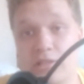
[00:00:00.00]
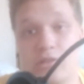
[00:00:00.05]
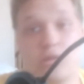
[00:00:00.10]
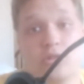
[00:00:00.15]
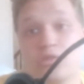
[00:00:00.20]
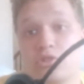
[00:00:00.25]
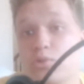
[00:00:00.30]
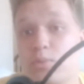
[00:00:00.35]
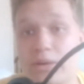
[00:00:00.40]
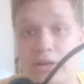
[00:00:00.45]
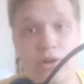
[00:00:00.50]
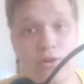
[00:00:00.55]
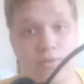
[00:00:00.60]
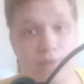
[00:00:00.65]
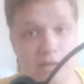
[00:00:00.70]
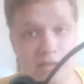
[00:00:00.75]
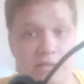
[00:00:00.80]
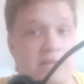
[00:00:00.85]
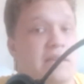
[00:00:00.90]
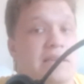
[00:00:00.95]
Doctor. We know
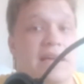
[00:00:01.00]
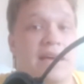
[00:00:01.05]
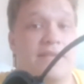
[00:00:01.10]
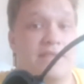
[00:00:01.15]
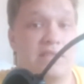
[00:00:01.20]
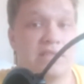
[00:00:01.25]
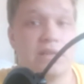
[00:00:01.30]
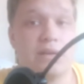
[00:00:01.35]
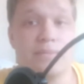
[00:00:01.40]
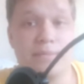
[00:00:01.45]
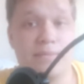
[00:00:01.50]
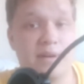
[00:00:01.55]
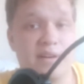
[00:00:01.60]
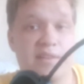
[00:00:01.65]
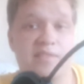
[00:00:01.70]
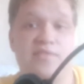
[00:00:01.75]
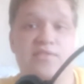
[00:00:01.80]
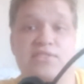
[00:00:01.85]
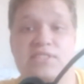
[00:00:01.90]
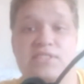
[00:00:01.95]
Russell T Davies is coming
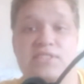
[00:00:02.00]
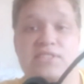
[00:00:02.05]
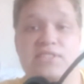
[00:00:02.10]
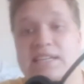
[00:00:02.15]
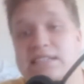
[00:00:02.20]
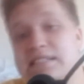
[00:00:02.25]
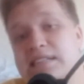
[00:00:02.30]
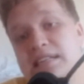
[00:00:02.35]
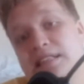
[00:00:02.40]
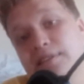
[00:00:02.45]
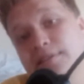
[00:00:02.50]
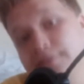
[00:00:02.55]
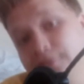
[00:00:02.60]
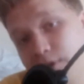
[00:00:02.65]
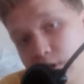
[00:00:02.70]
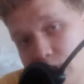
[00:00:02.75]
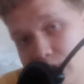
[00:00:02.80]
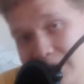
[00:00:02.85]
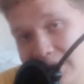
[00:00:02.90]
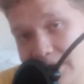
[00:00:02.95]
back for 60th
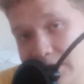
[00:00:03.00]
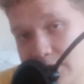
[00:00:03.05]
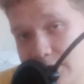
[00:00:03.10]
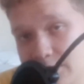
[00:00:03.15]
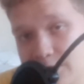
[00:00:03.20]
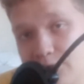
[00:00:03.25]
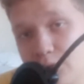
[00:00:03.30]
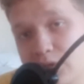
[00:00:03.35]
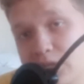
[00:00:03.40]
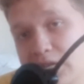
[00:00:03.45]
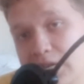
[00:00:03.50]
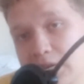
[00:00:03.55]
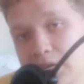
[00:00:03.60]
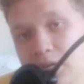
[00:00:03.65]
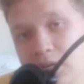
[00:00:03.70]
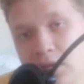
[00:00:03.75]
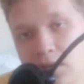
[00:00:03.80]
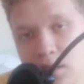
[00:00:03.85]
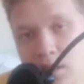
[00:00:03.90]
anniversary in Series 14,